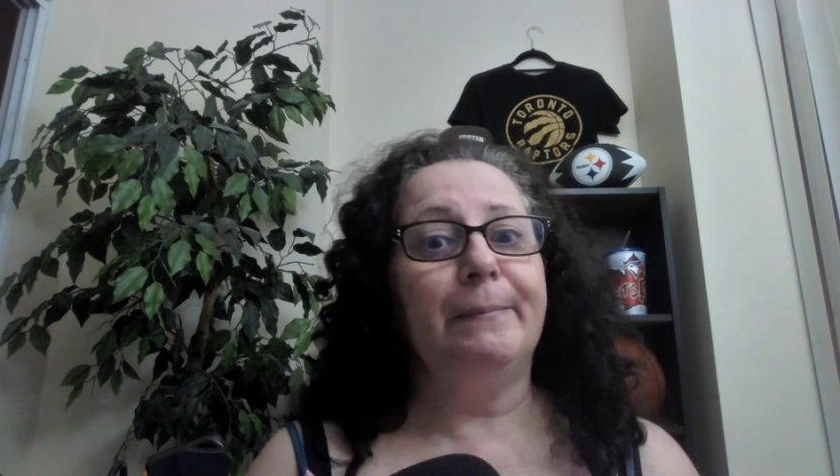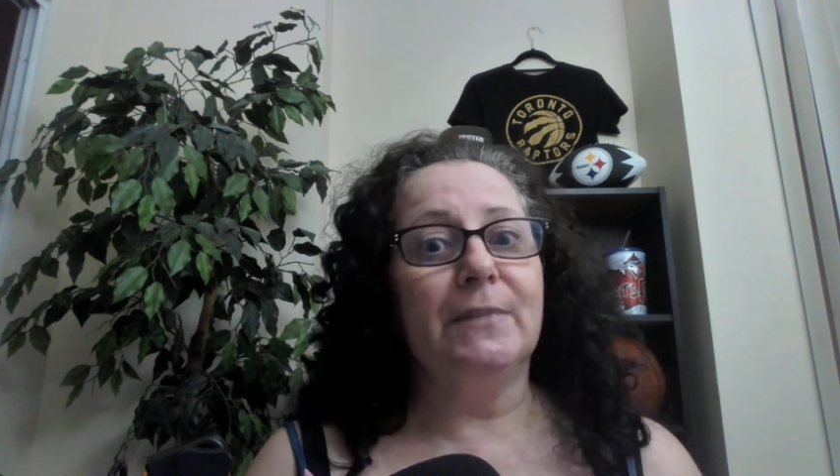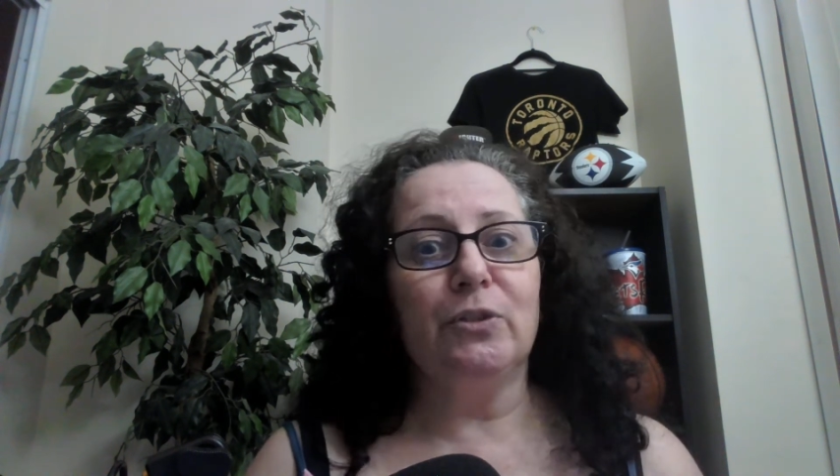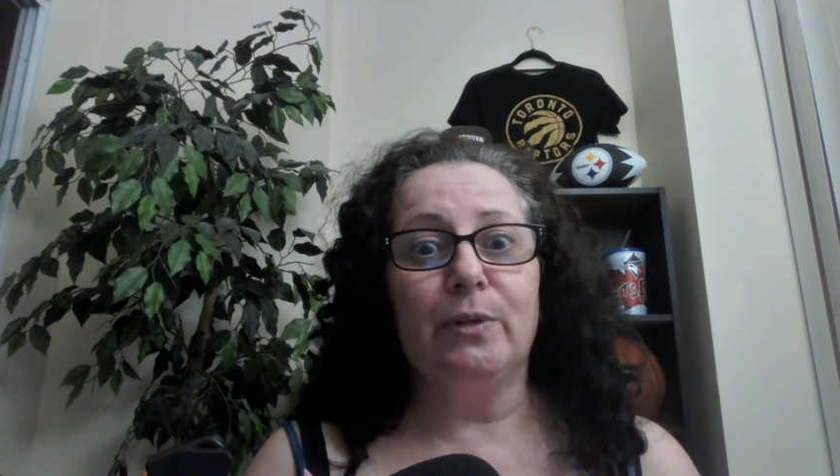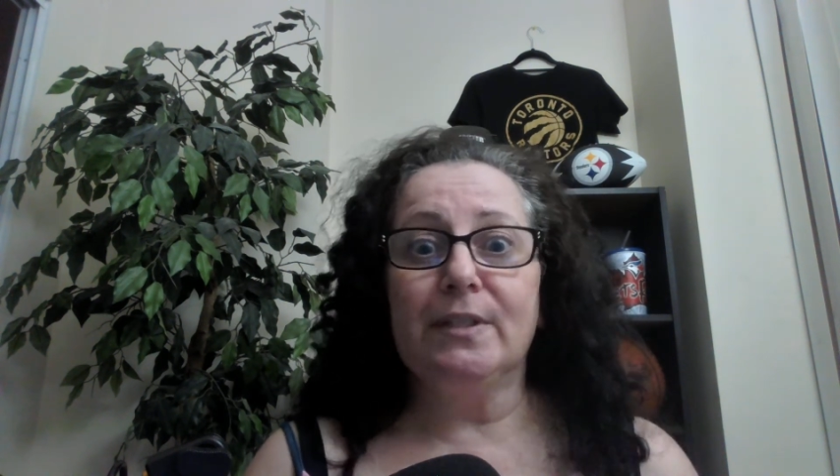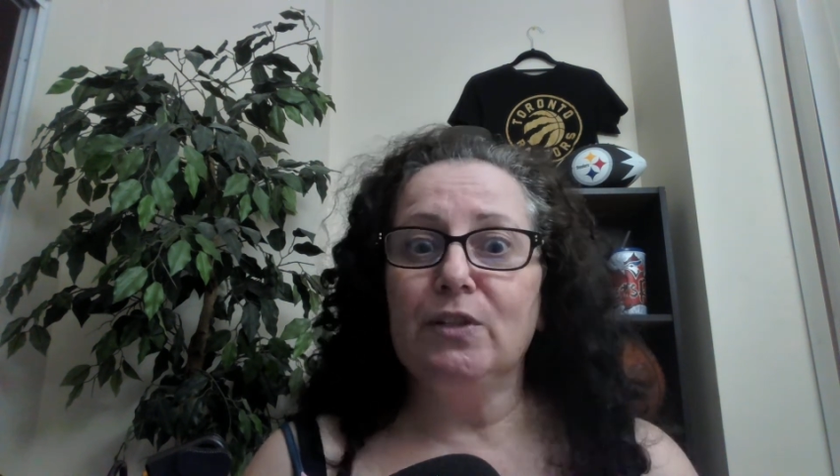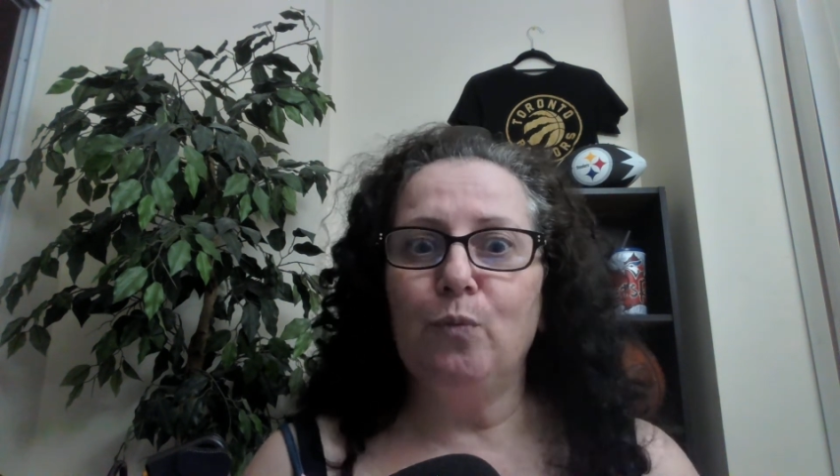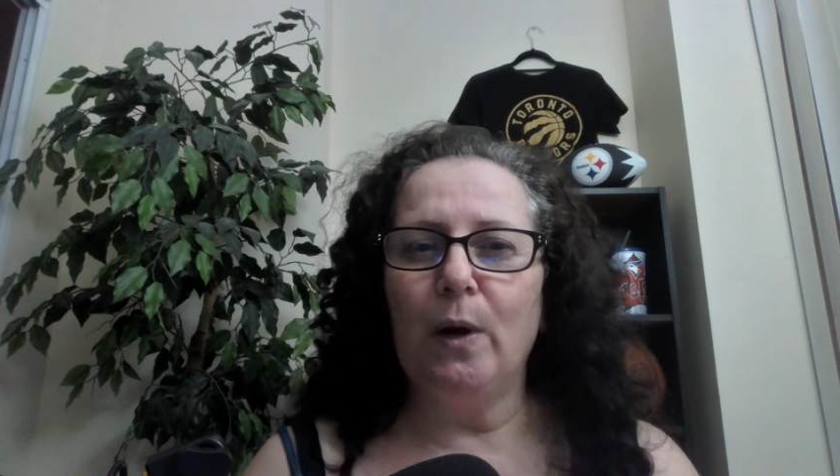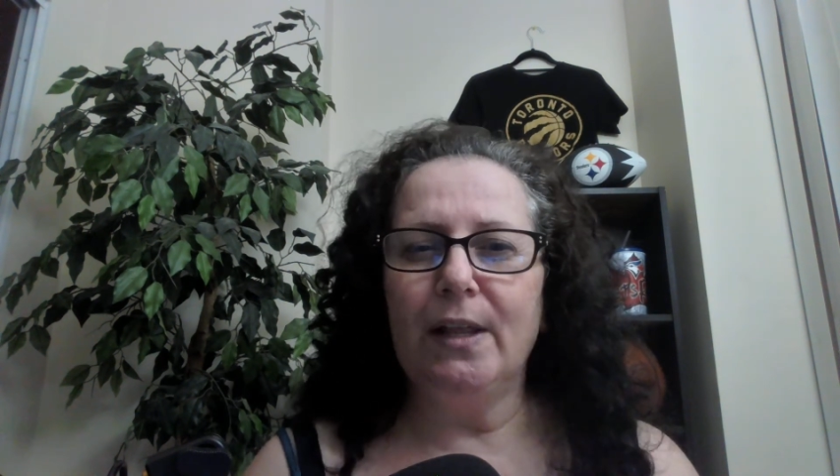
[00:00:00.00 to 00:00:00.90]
So is this one